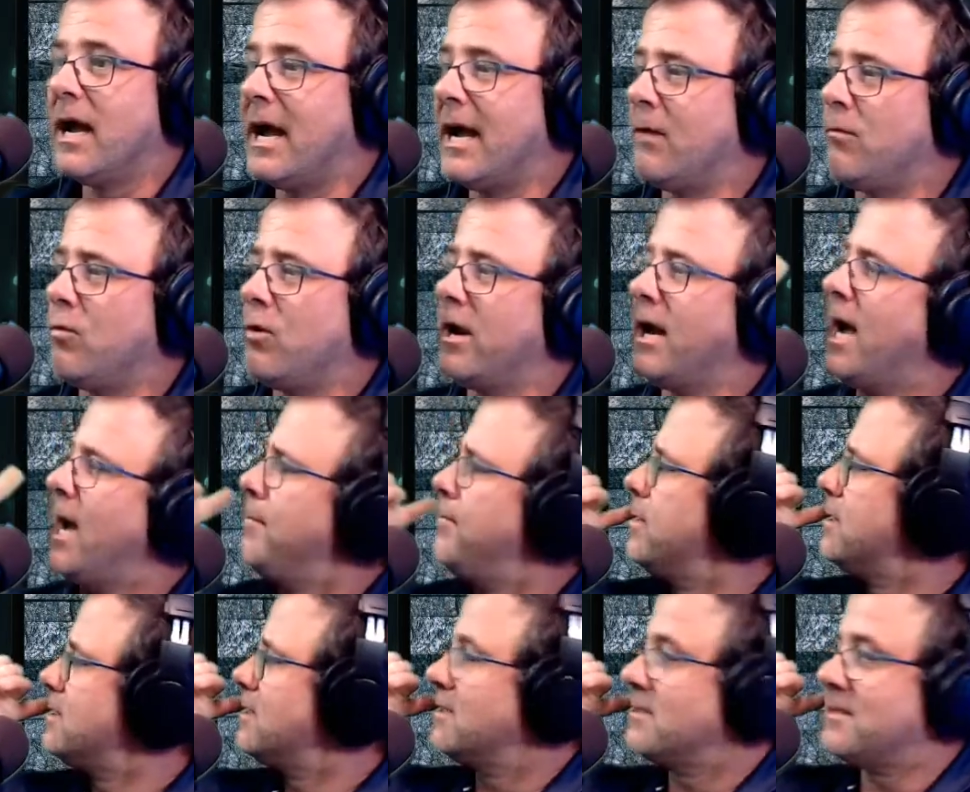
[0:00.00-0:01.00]
And what
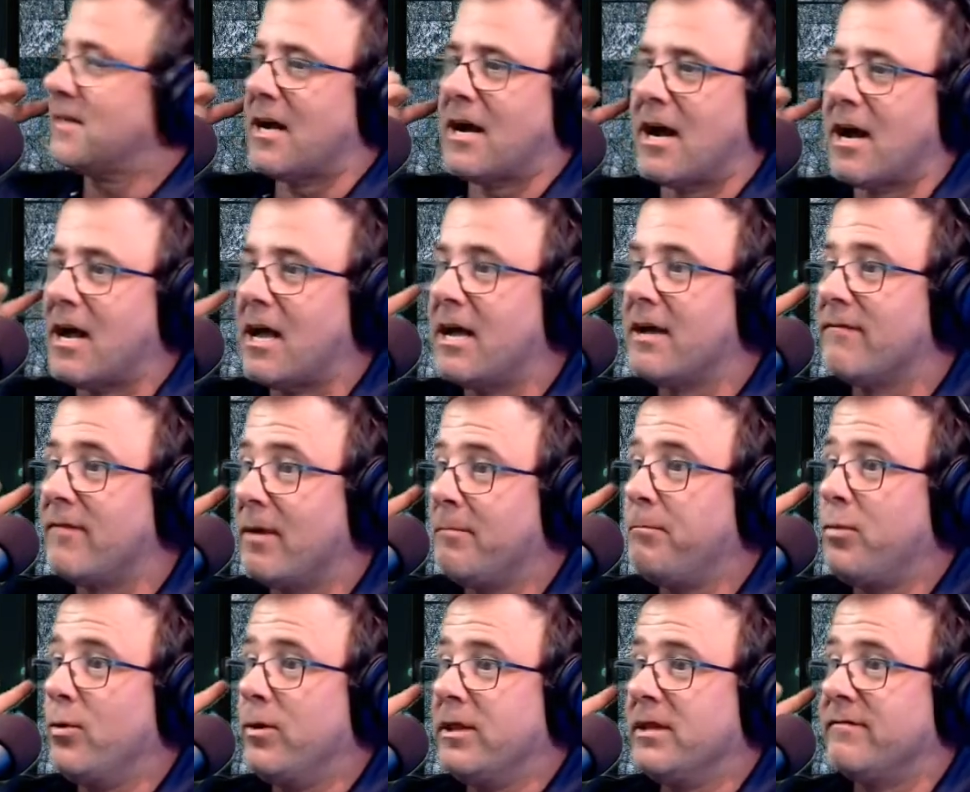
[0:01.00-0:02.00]
happens is if I'm
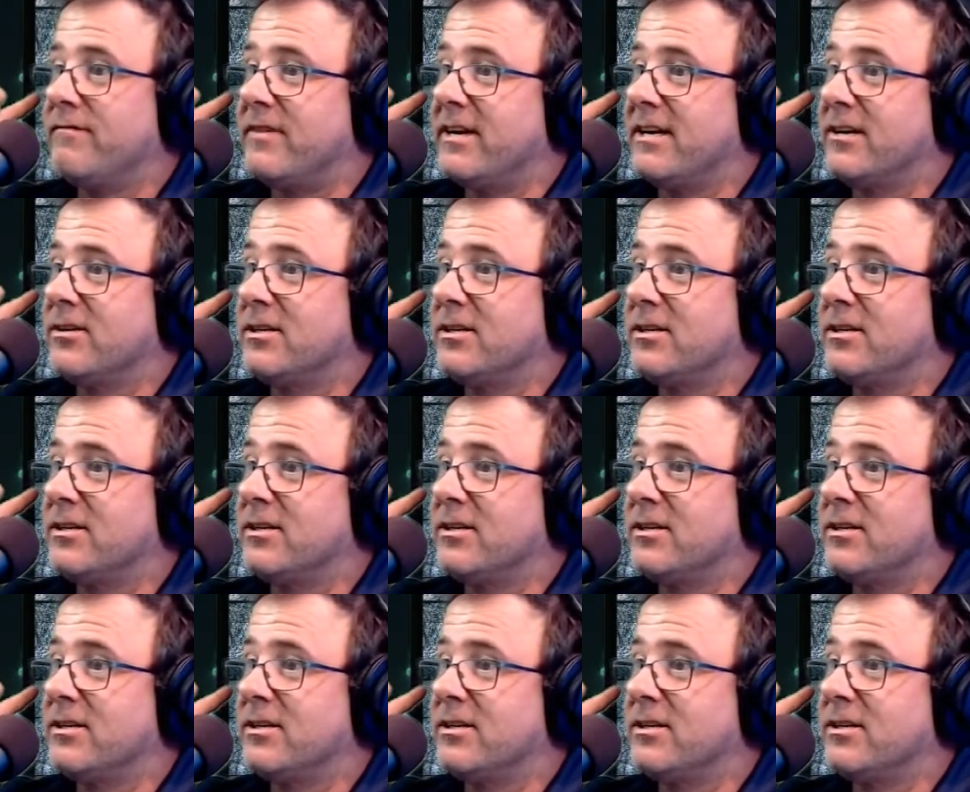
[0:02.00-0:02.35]
pointing the finger at